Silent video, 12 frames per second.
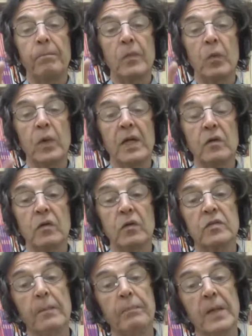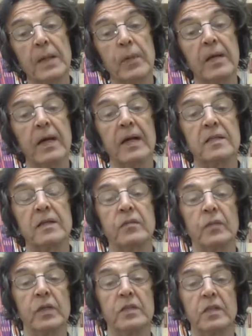we can do something
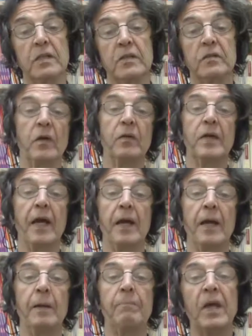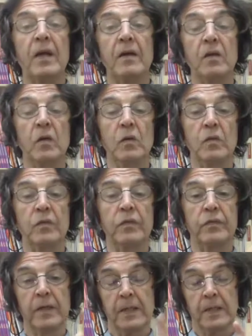productive, which is, okay, you've